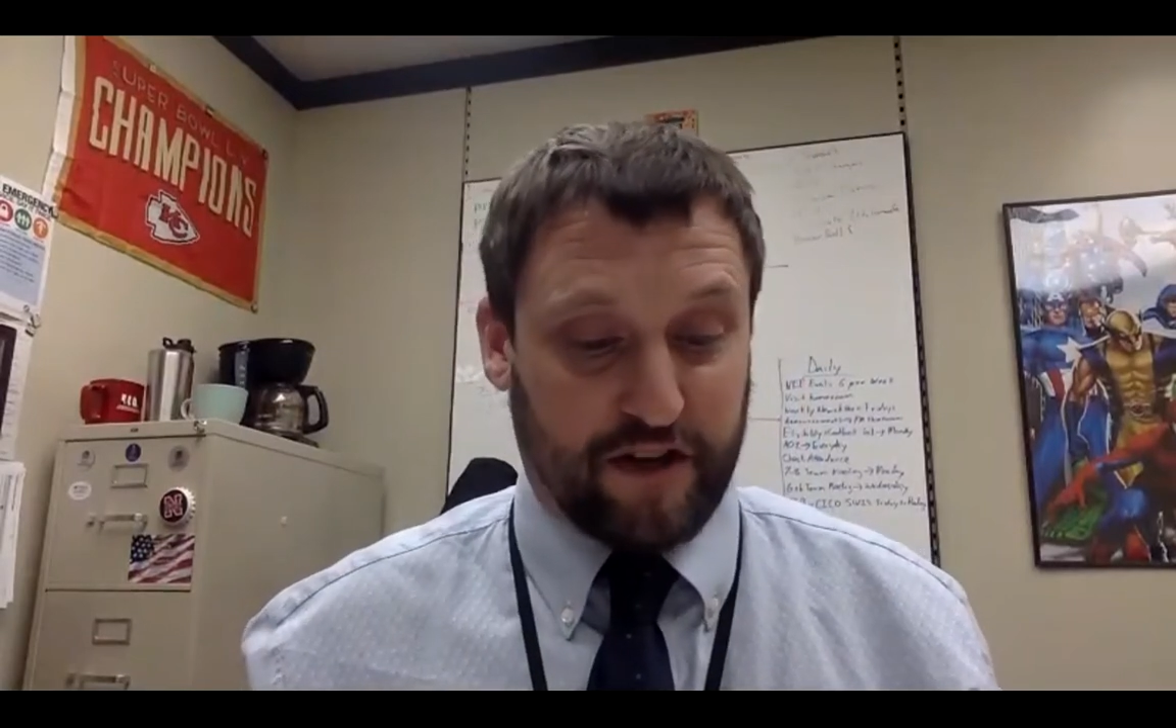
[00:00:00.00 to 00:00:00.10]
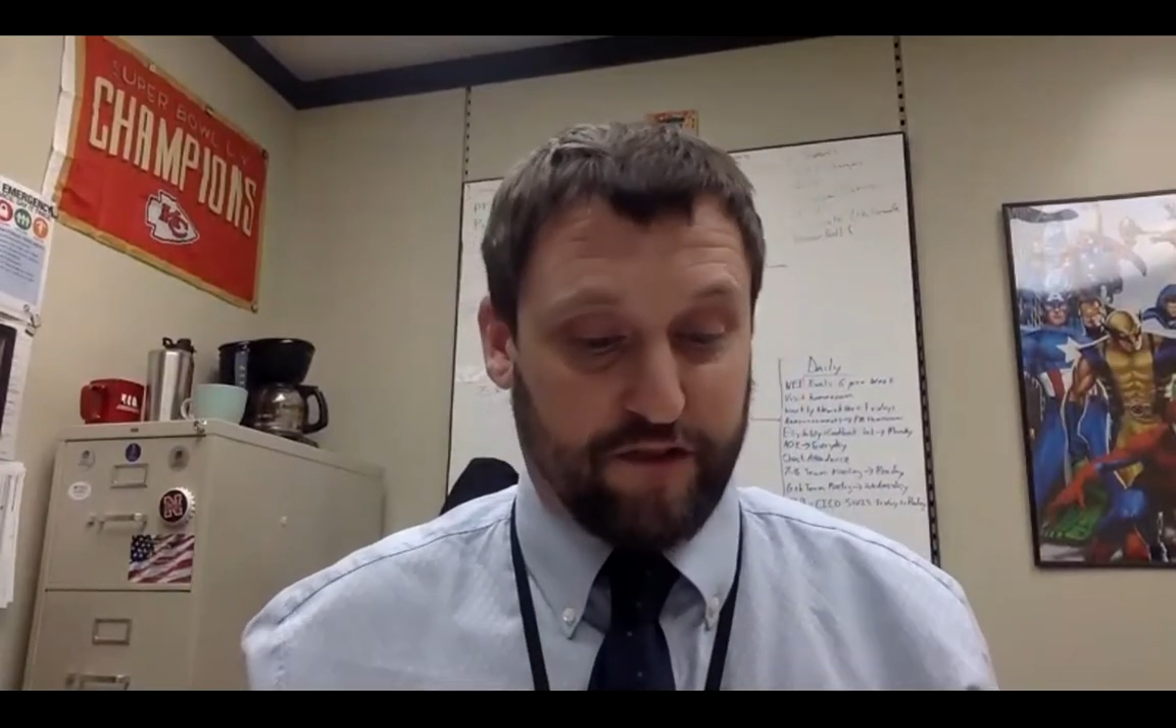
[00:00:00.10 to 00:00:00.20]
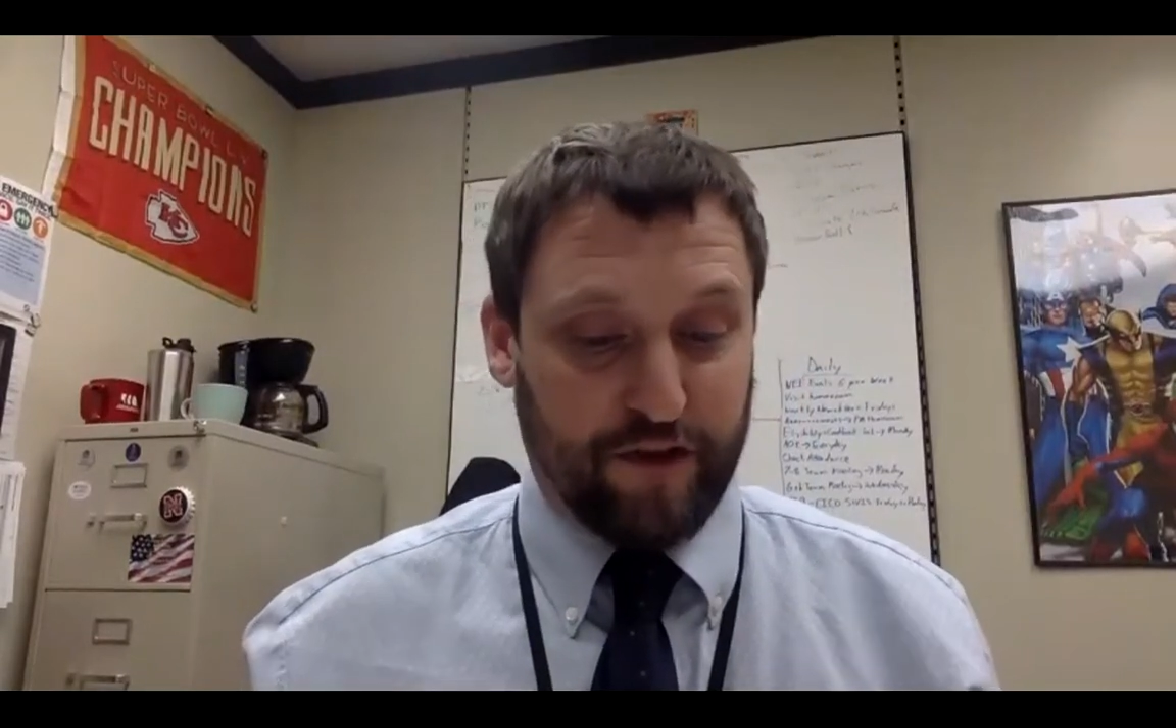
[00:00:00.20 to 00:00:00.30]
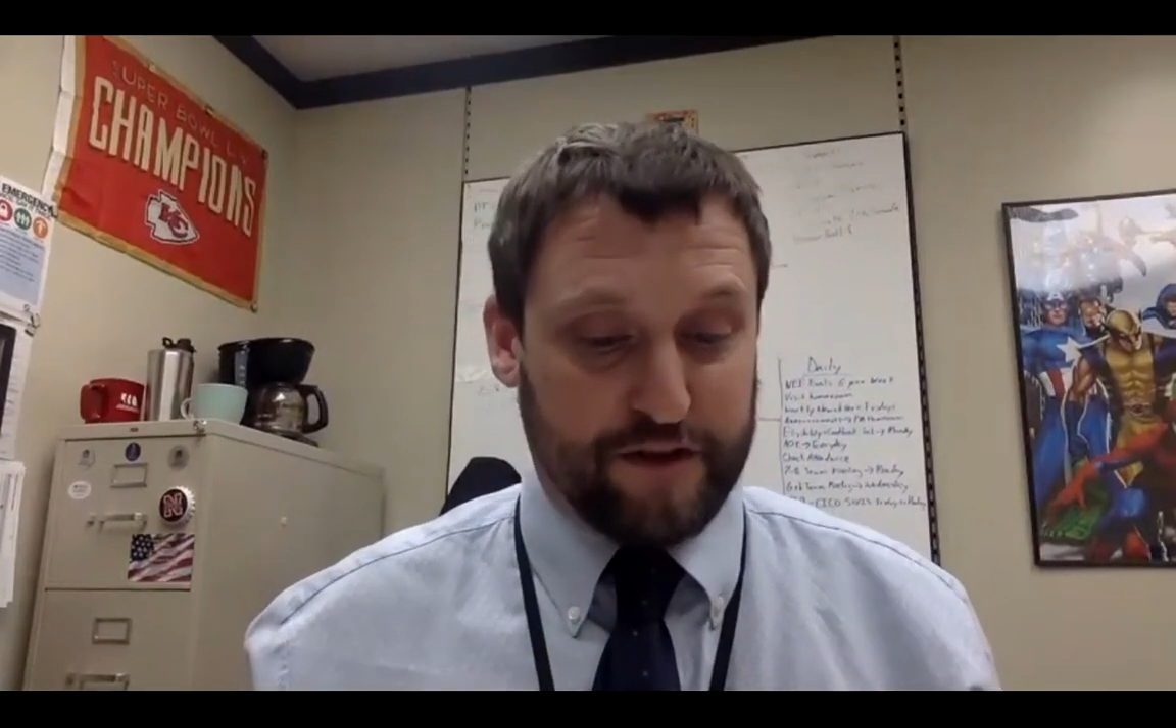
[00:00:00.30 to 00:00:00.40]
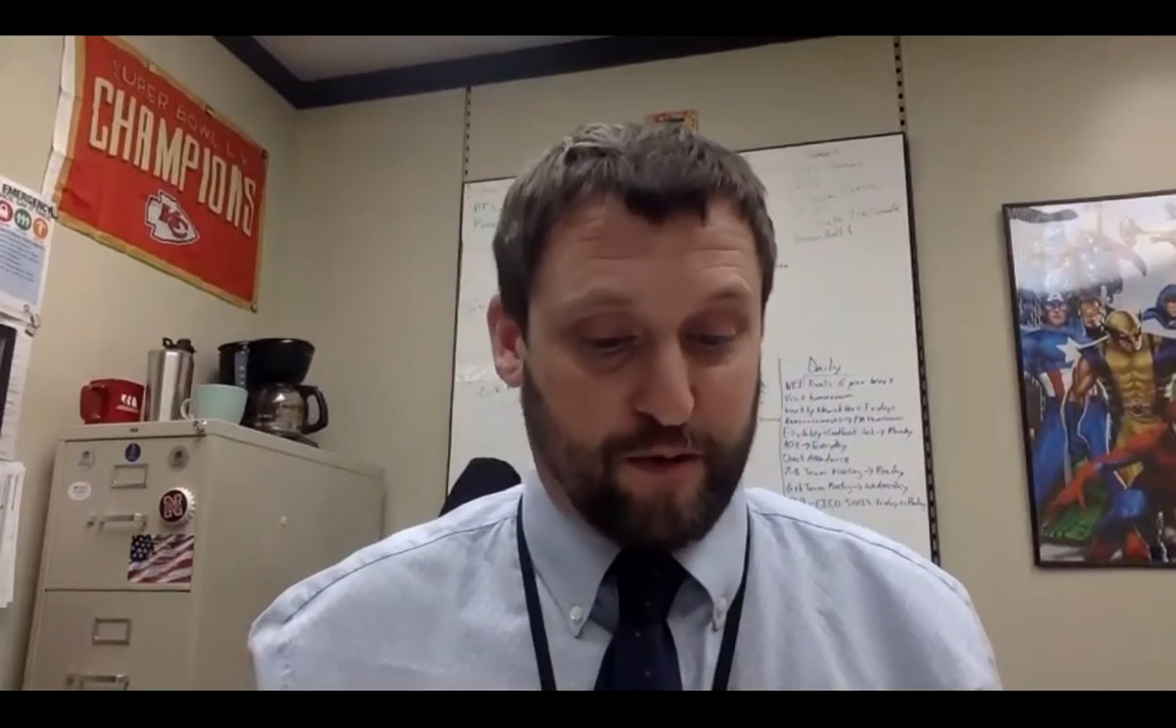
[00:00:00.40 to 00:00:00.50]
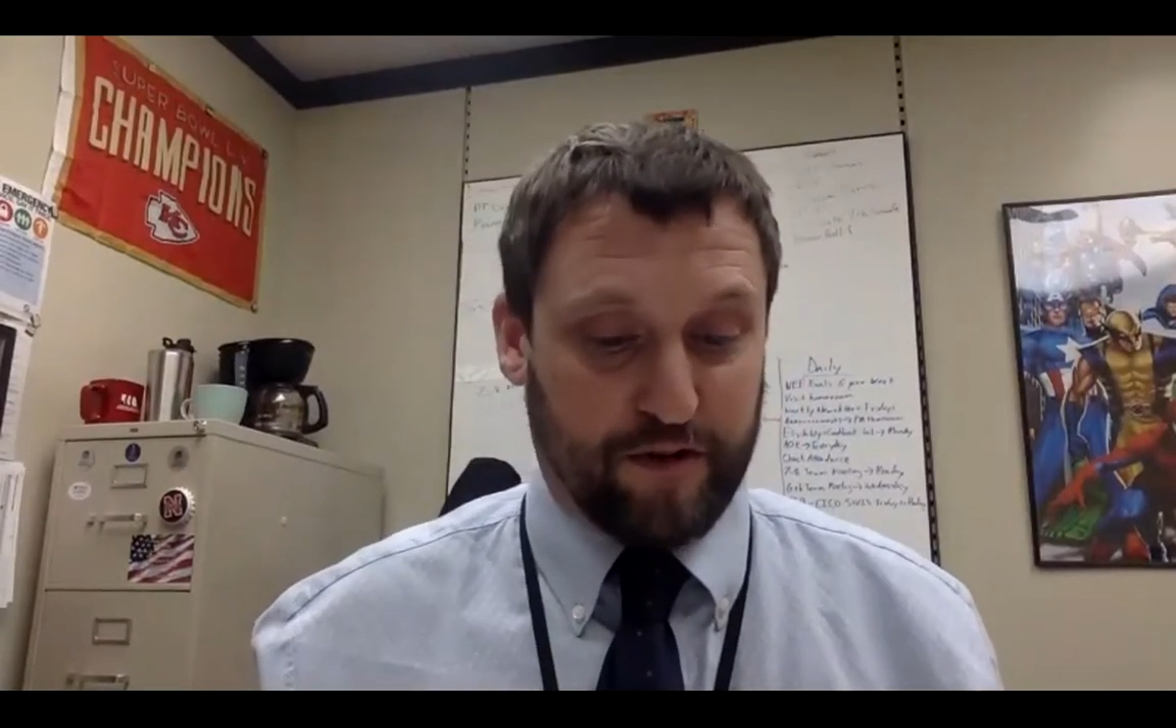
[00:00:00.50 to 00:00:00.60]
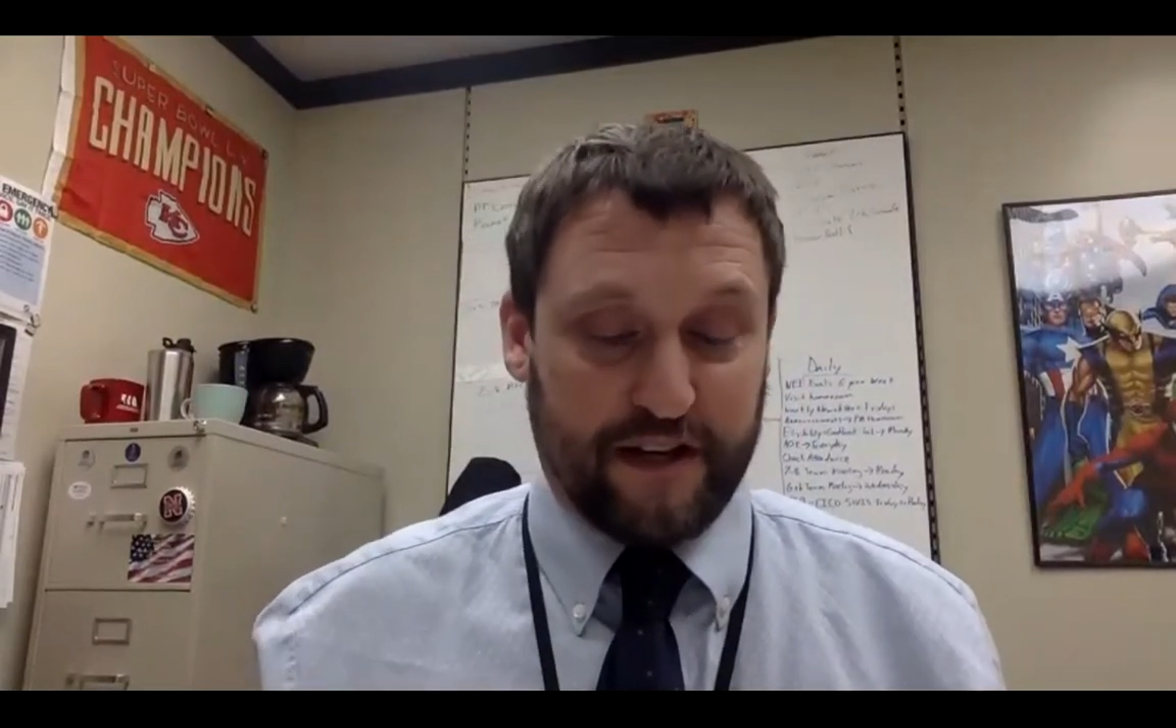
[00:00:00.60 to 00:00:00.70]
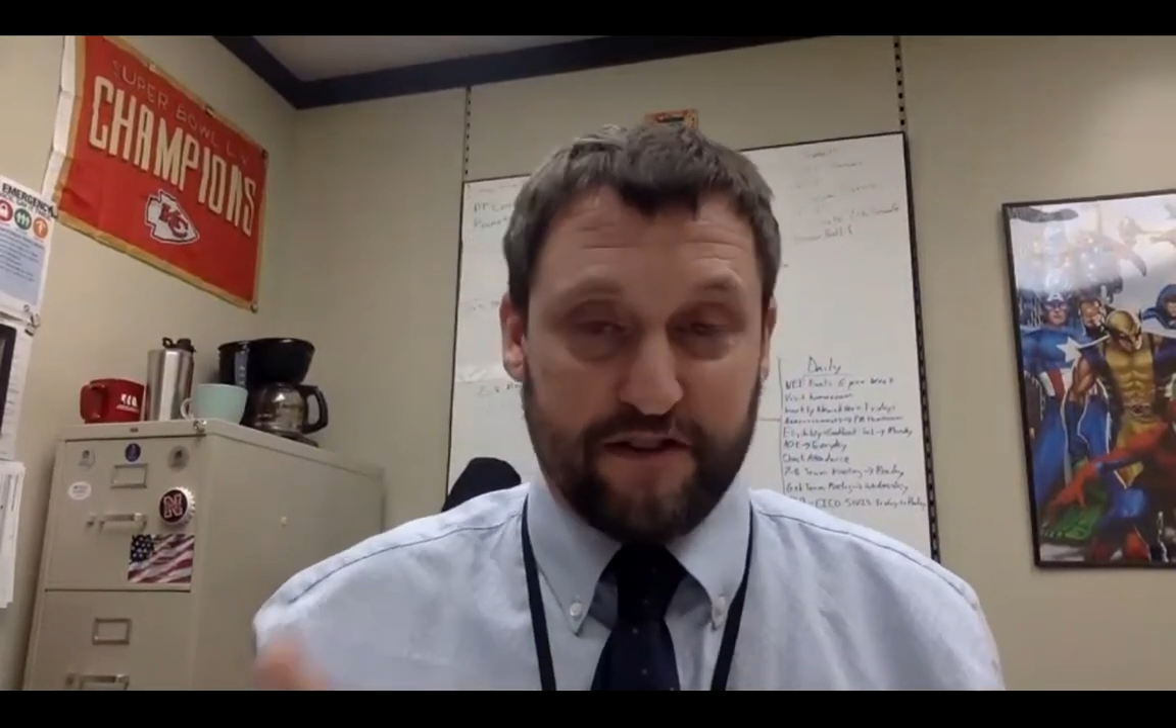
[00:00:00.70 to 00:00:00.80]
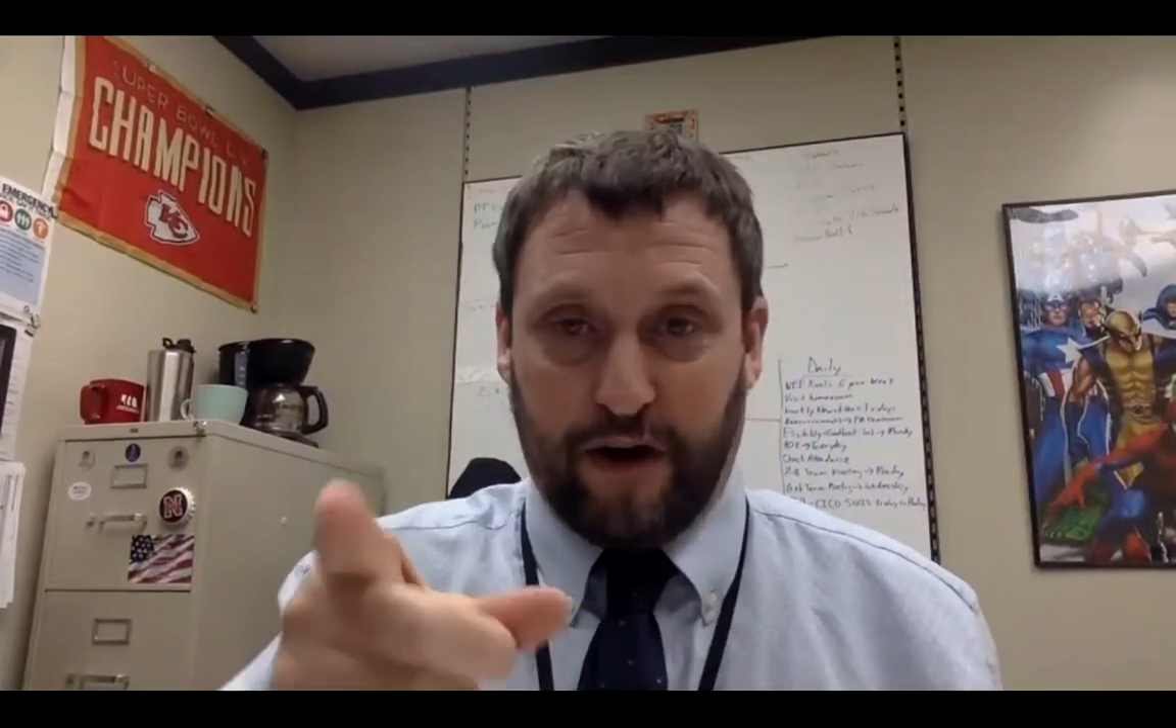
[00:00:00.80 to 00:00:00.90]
song for his birthday.